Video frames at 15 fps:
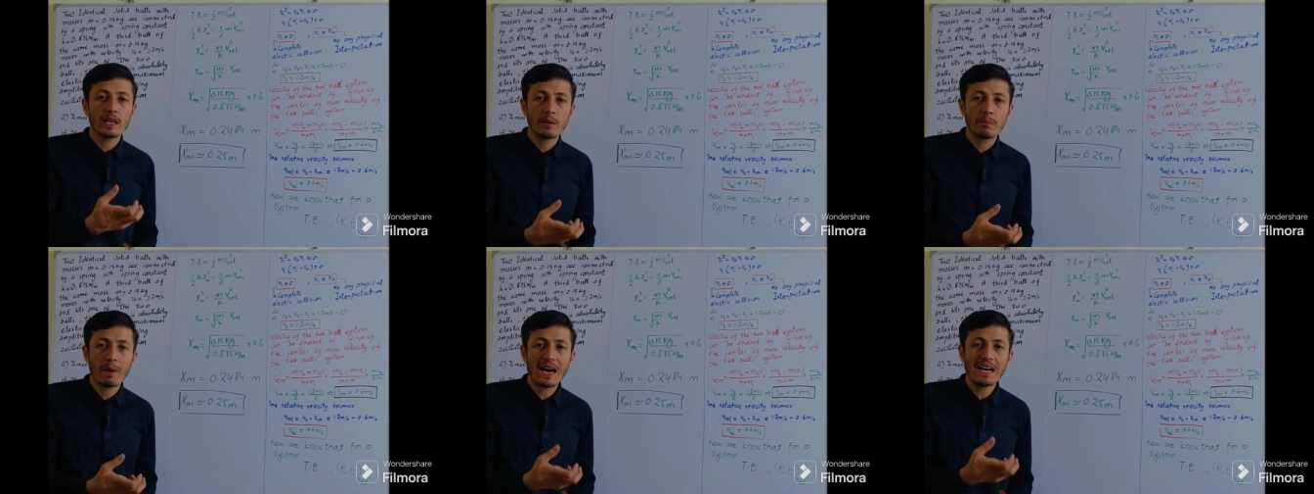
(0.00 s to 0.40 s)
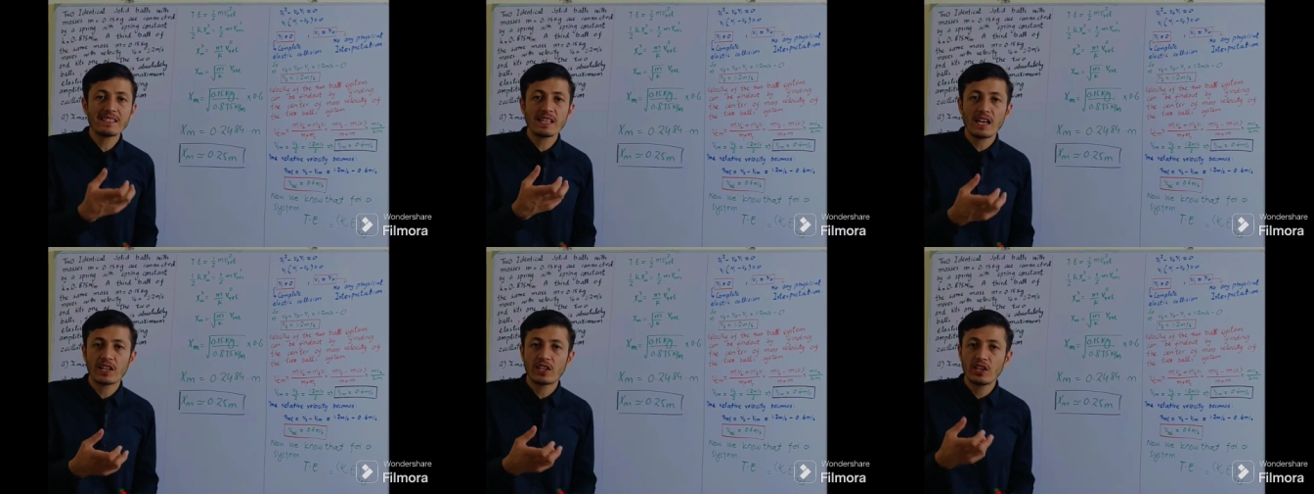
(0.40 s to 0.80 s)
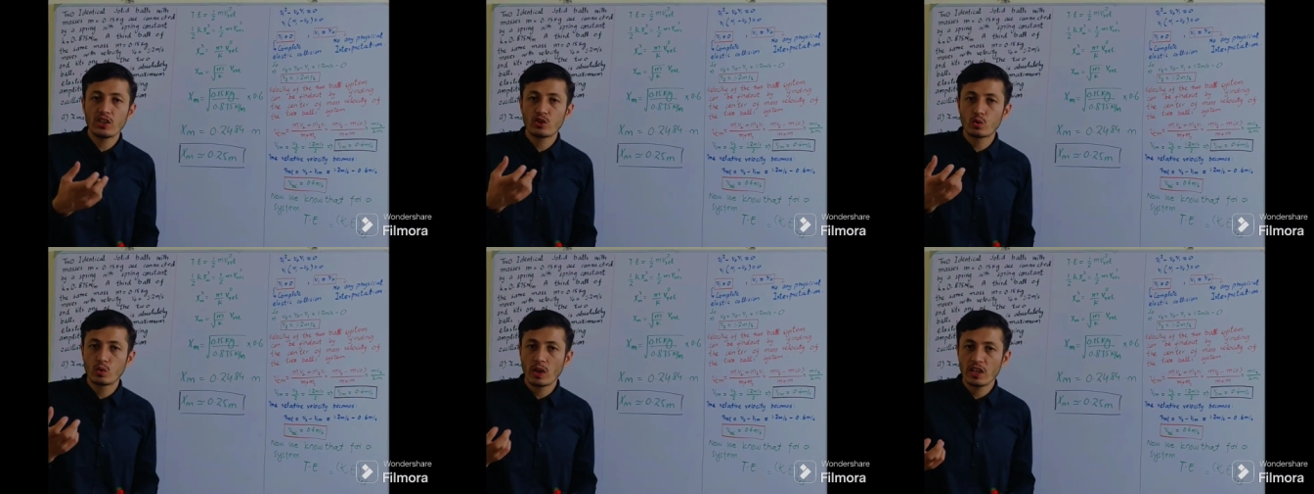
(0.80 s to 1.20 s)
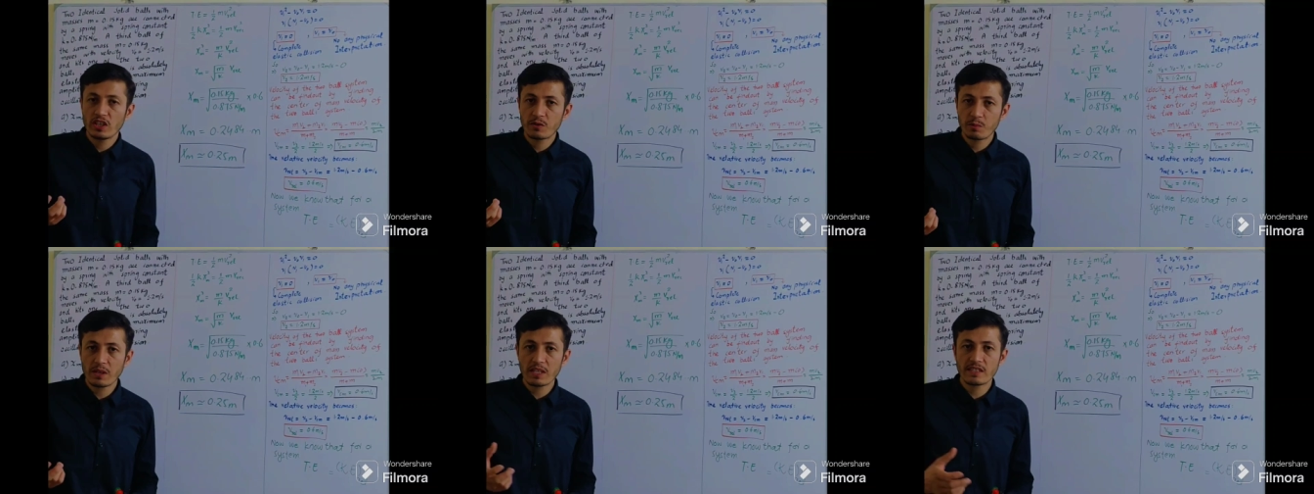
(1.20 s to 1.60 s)
a mass attached to the
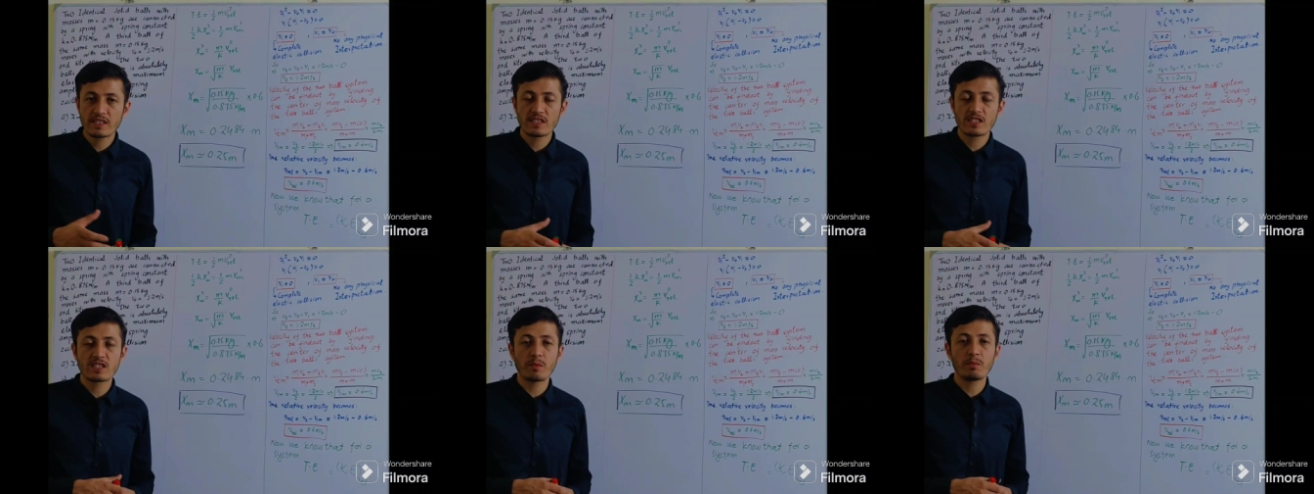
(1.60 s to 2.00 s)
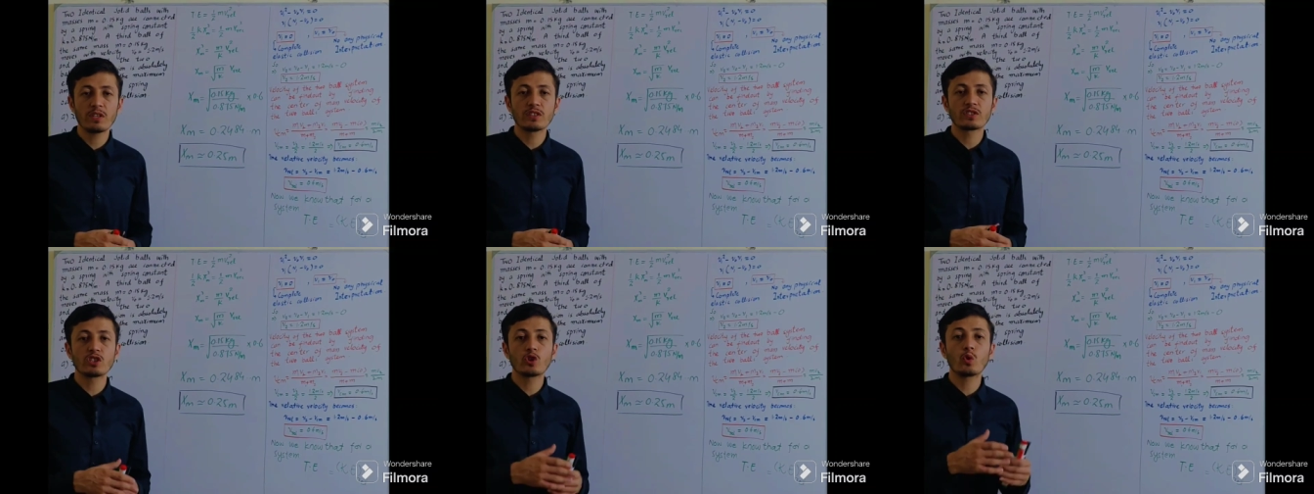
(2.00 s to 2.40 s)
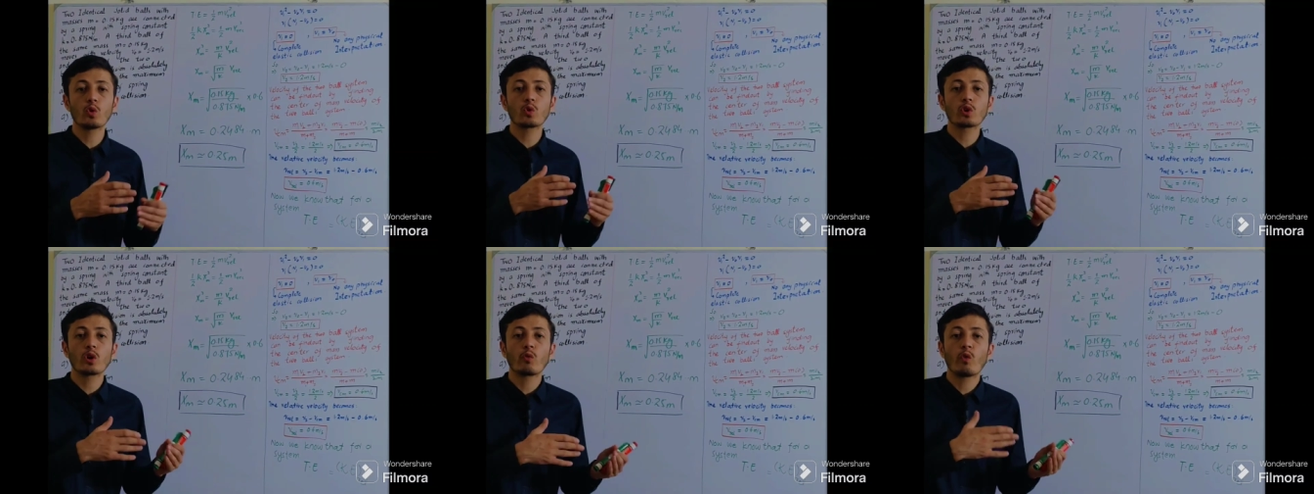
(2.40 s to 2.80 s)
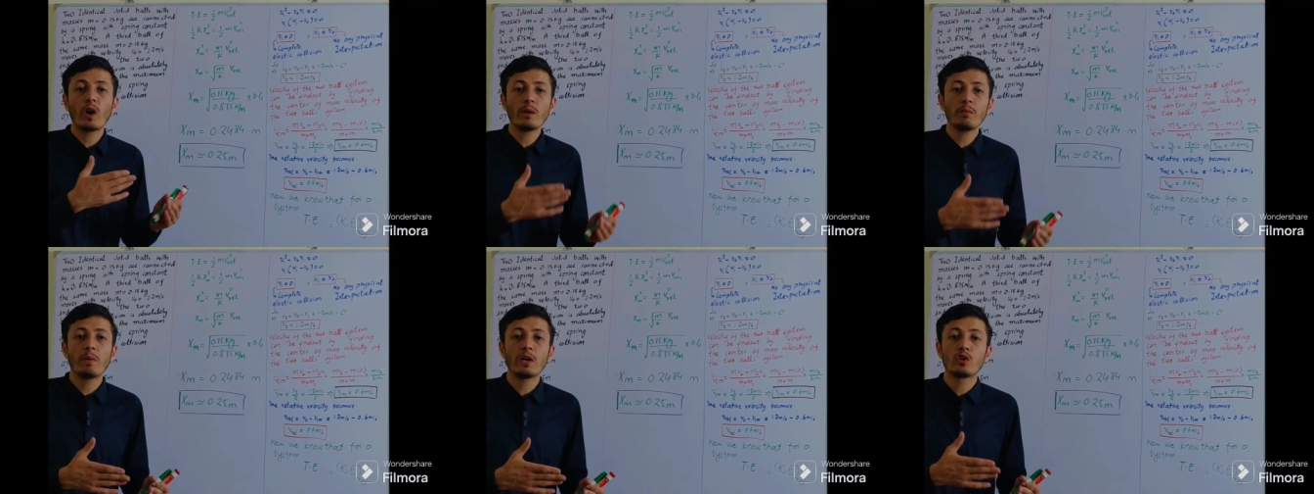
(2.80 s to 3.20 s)
spring system is equal to the
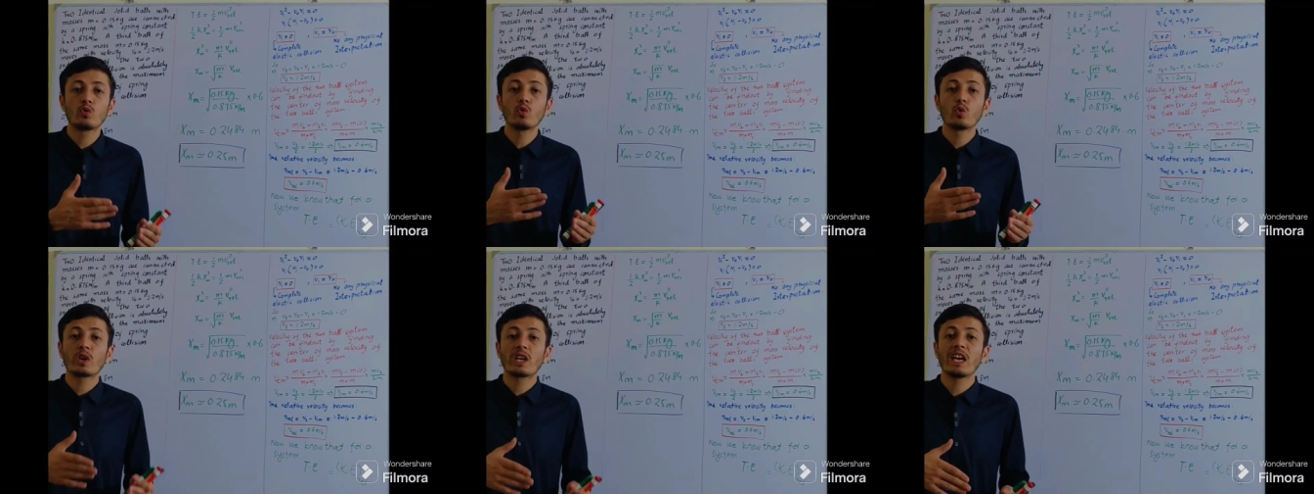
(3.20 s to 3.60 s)
1 by 2